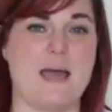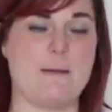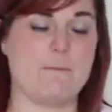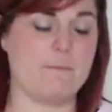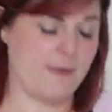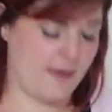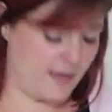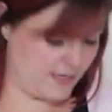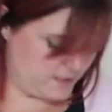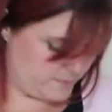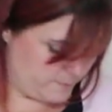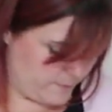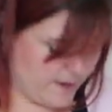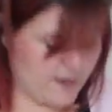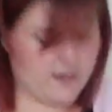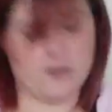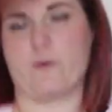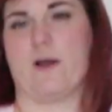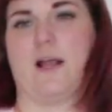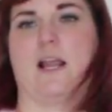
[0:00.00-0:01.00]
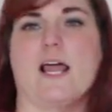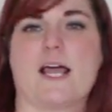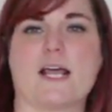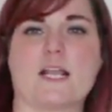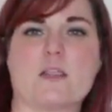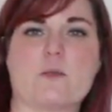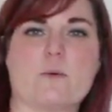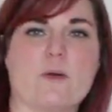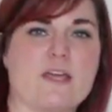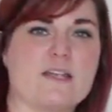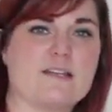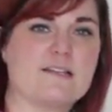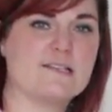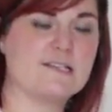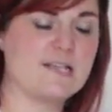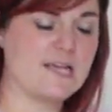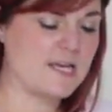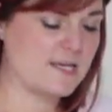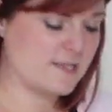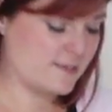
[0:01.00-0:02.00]
hemband, but I quite like the way it
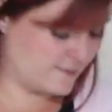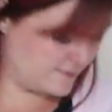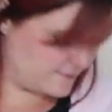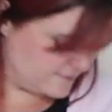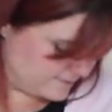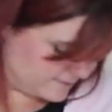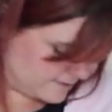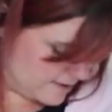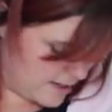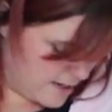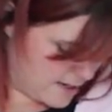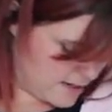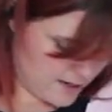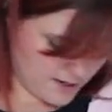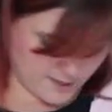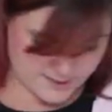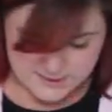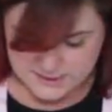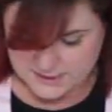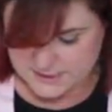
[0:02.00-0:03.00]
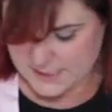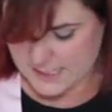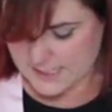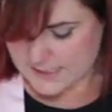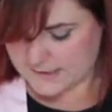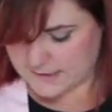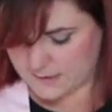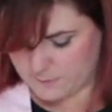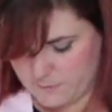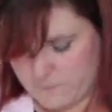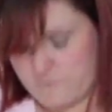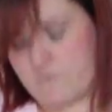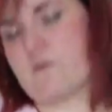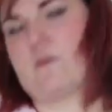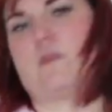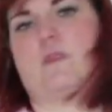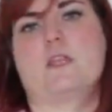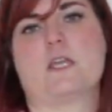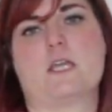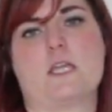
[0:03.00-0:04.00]
sits. I did take some of
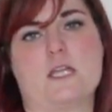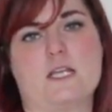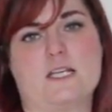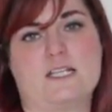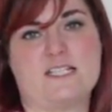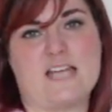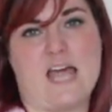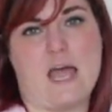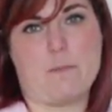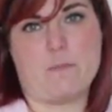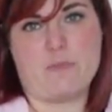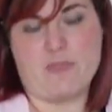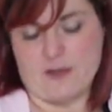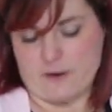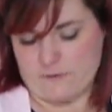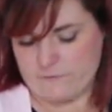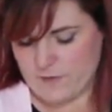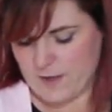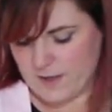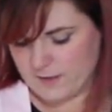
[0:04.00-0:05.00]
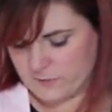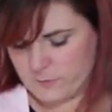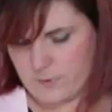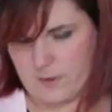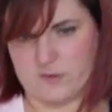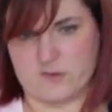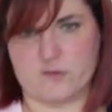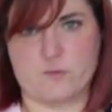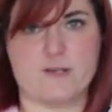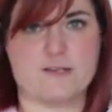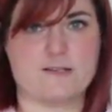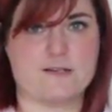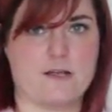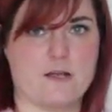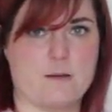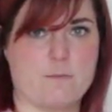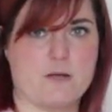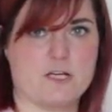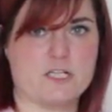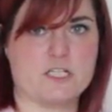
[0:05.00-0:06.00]
the depth out of that as well, so it's
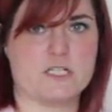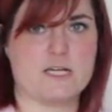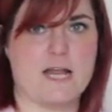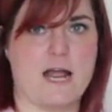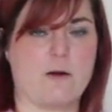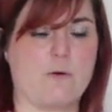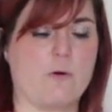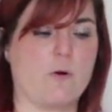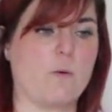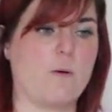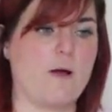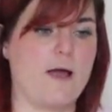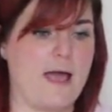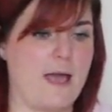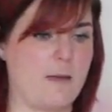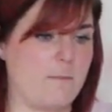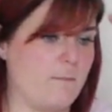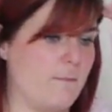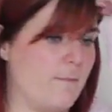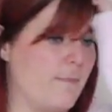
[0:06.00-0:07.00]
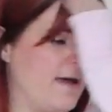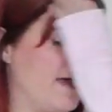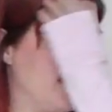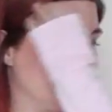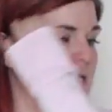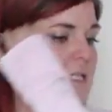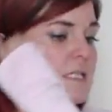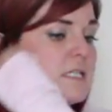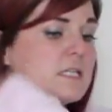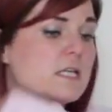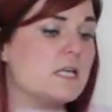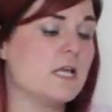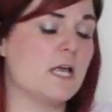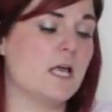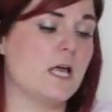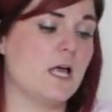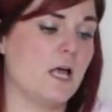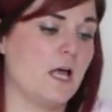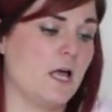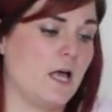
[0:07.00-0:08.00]
a much narrower hemband.
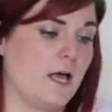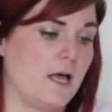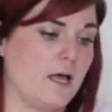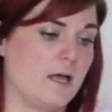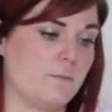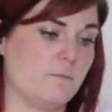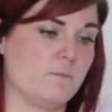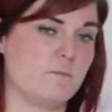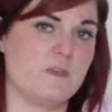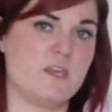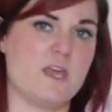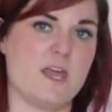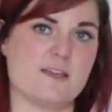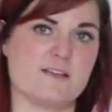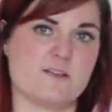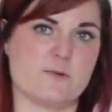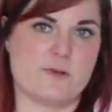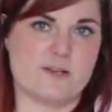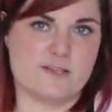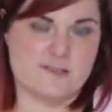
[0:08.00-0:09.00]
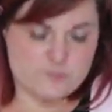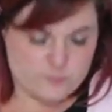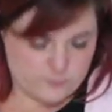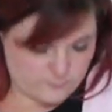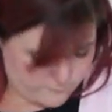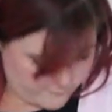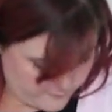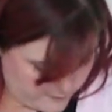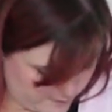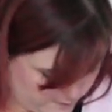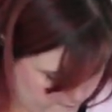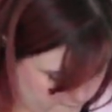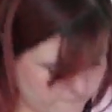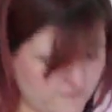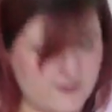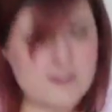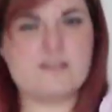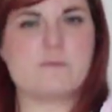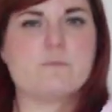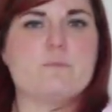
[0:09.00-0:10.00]
Yeah, so it sort of
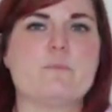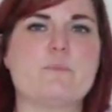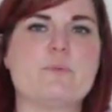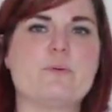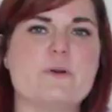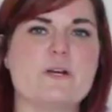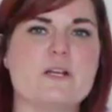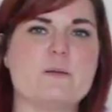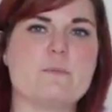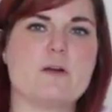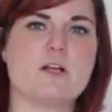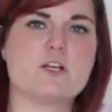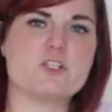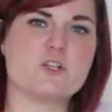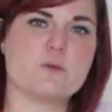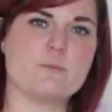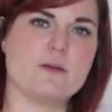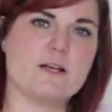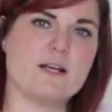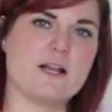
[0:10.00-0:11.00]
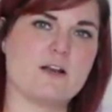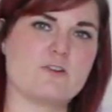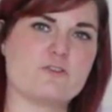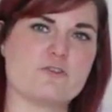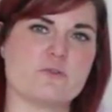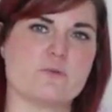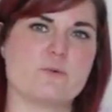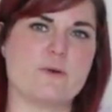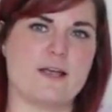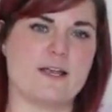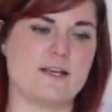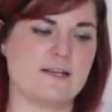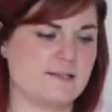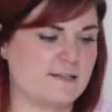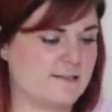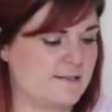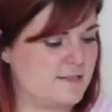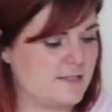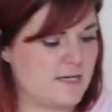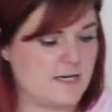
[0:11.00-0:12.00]
fits pretty much on my natural
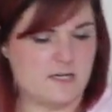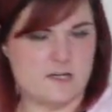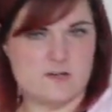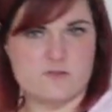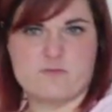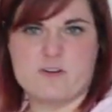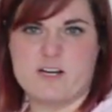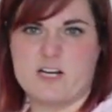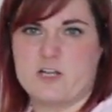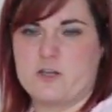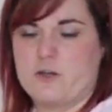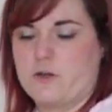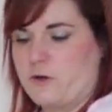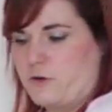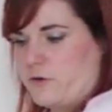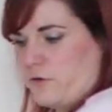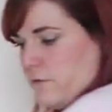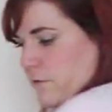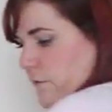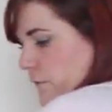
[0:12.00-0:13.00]
waist and is really good